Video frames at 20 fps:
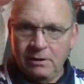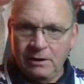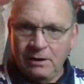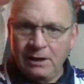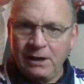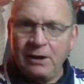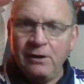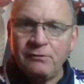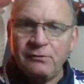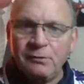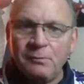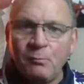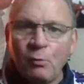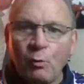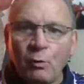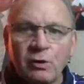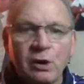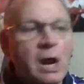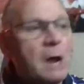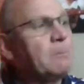Here's a
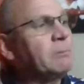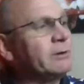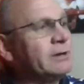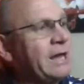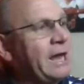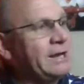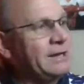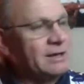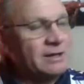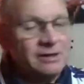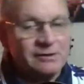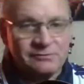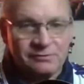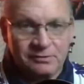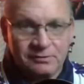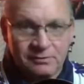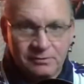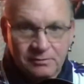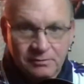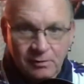more complicated.
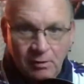Listen.